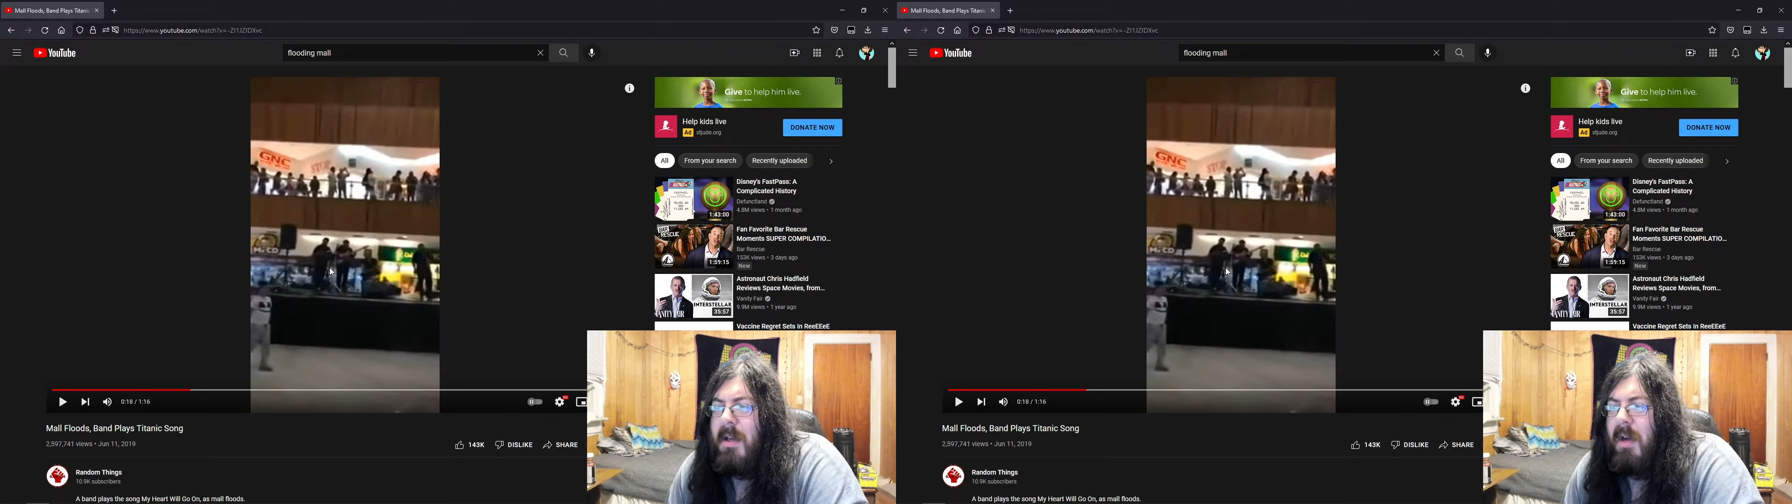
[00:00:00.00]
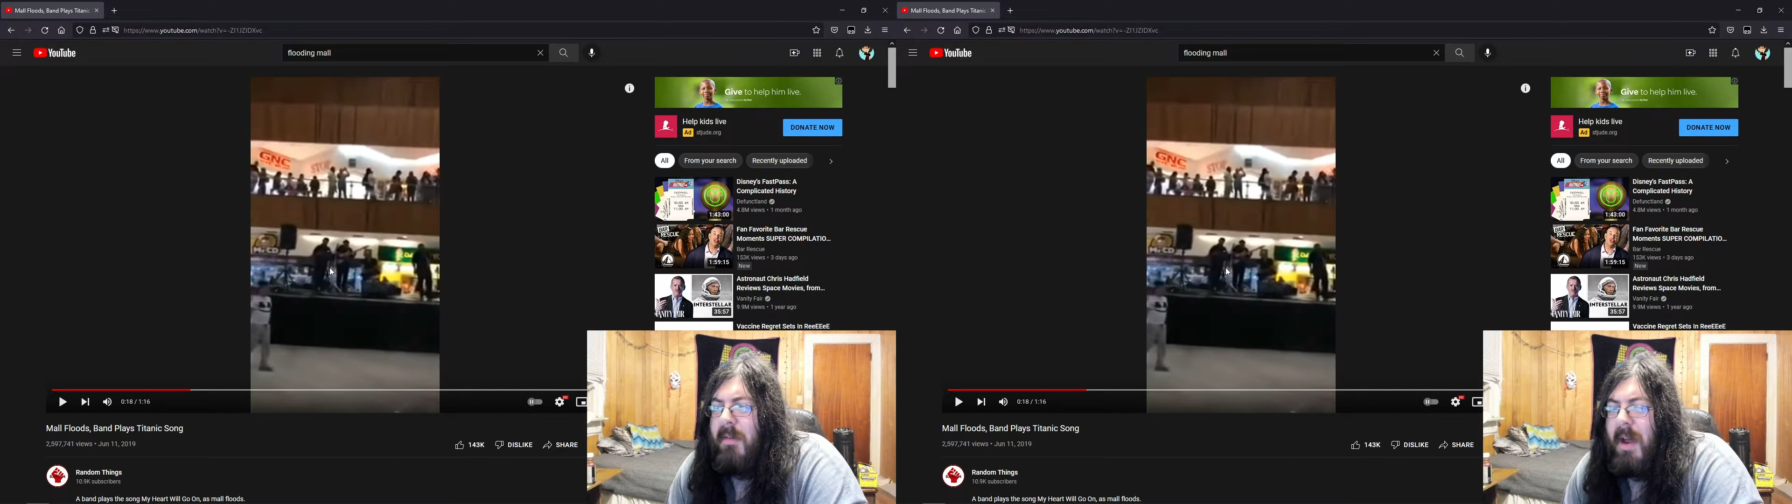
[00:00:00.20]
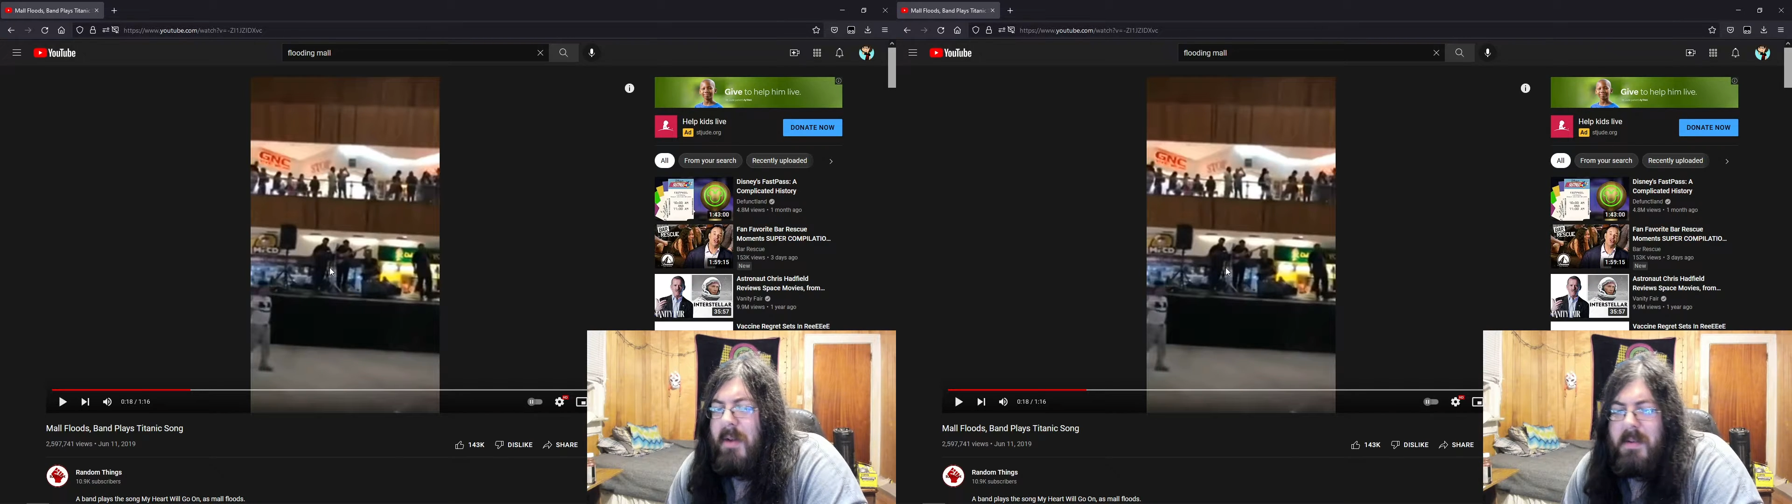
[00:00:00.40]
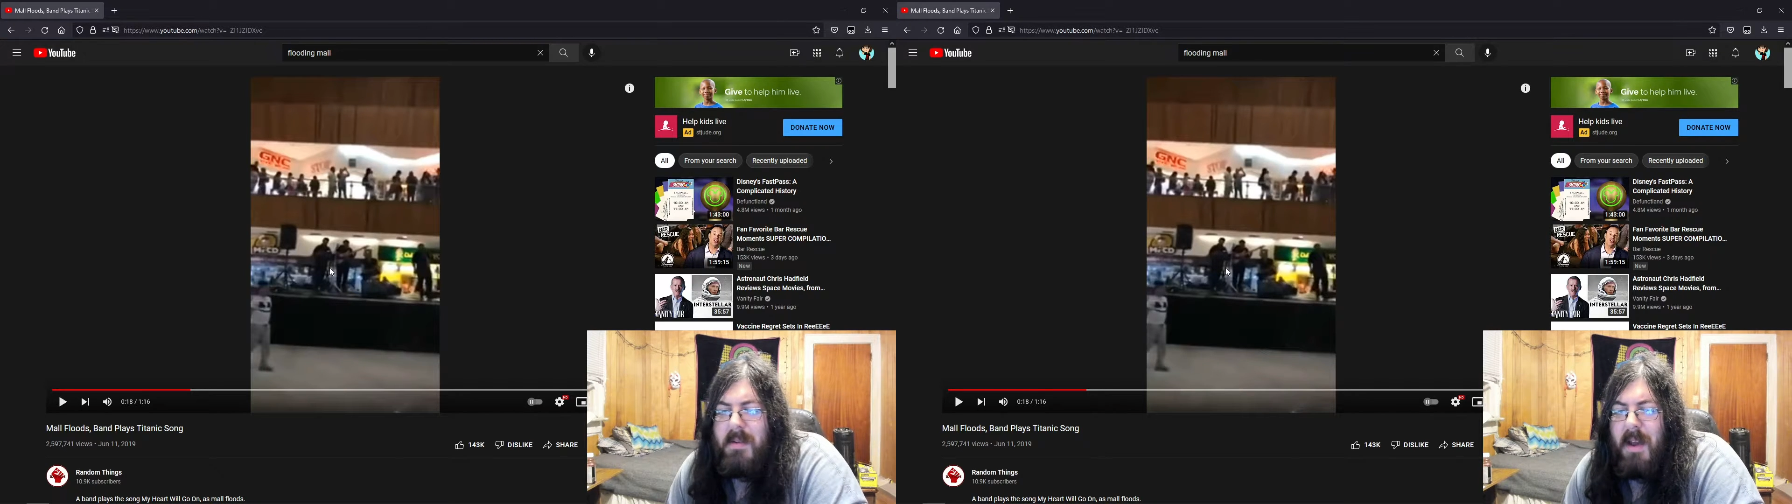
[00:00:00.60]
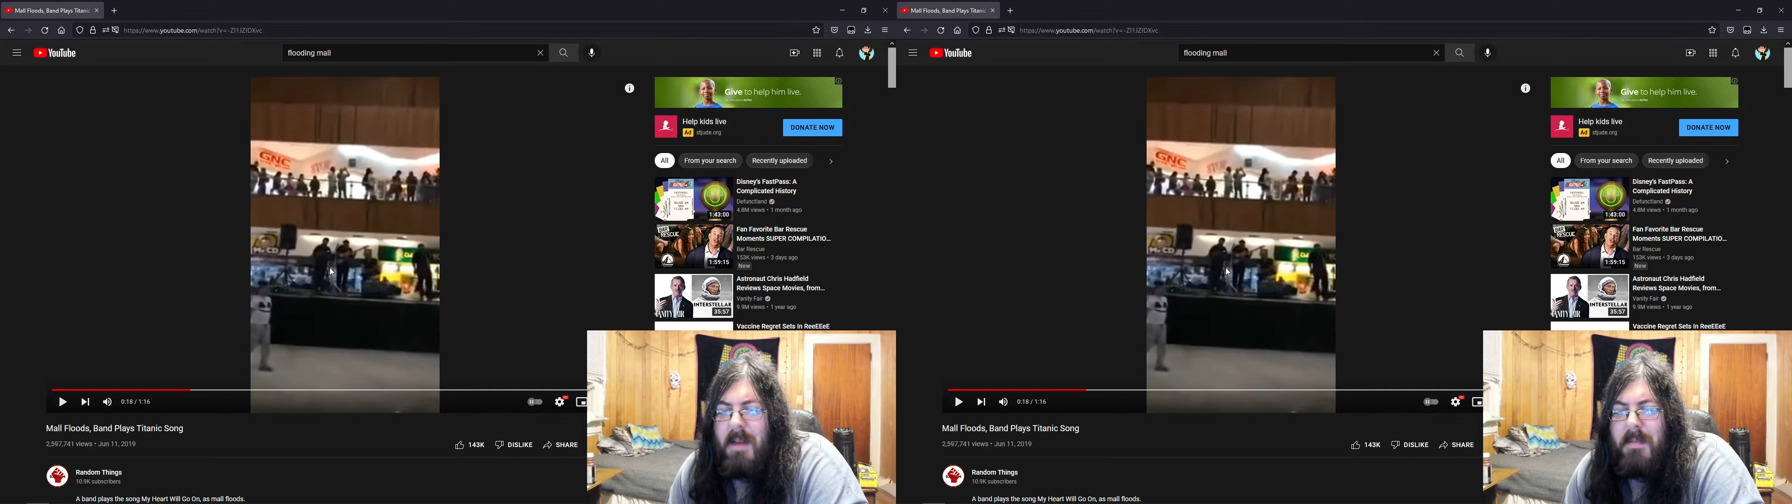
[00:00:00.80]
around the
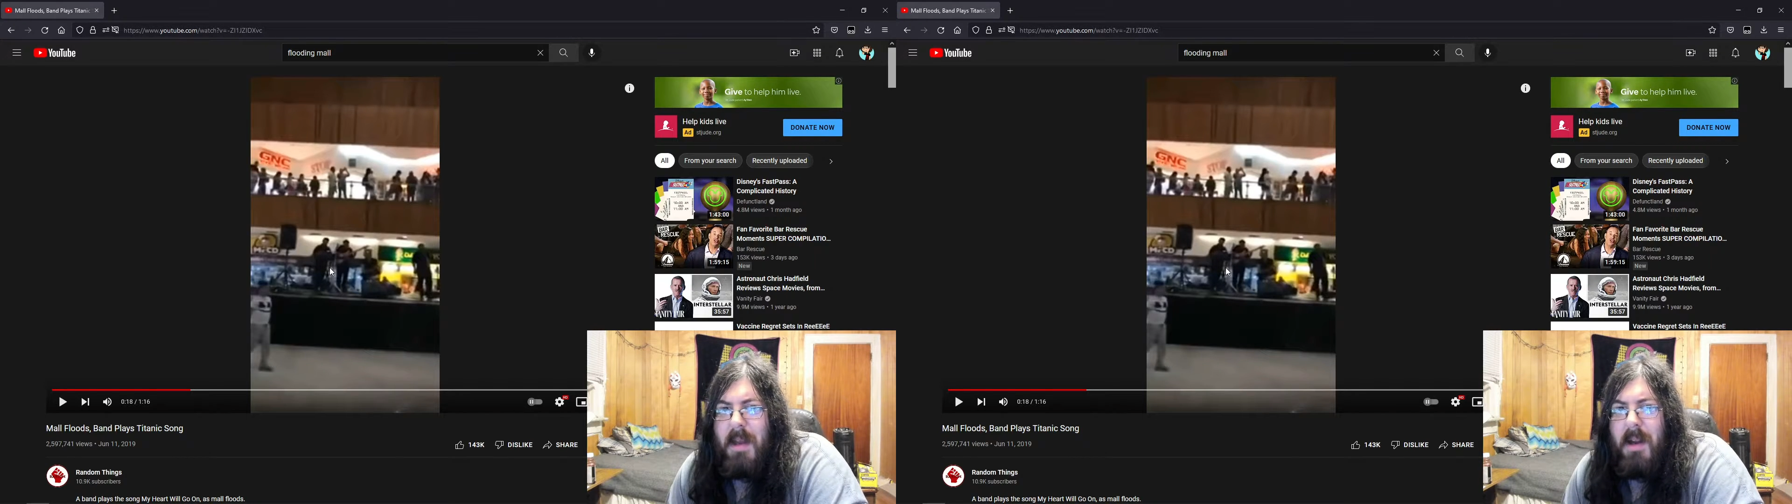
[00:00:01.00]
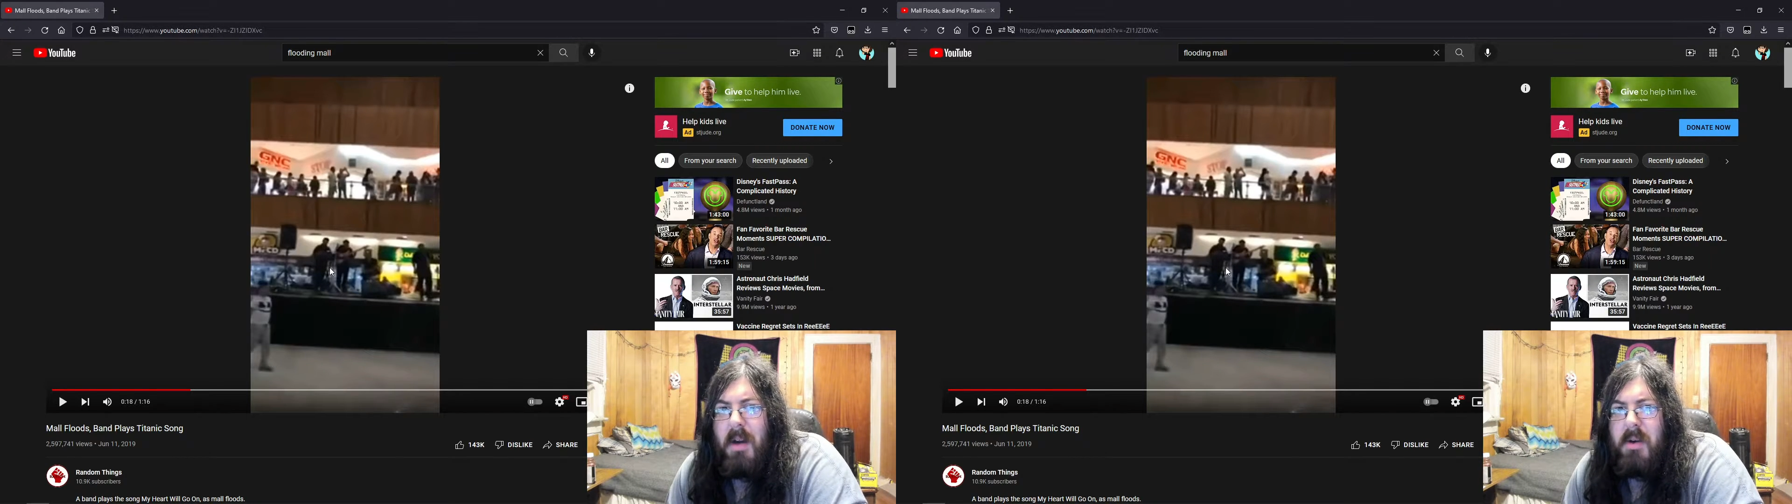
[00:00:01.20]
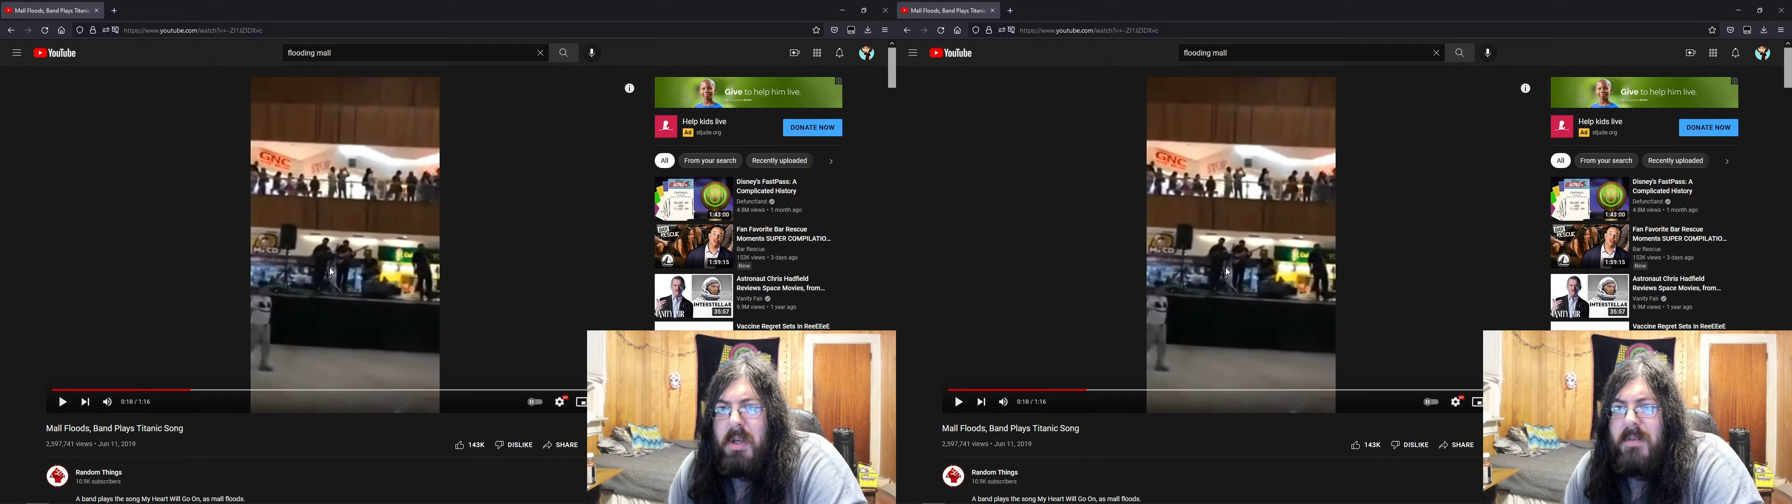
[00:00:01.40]
time that Ocarina of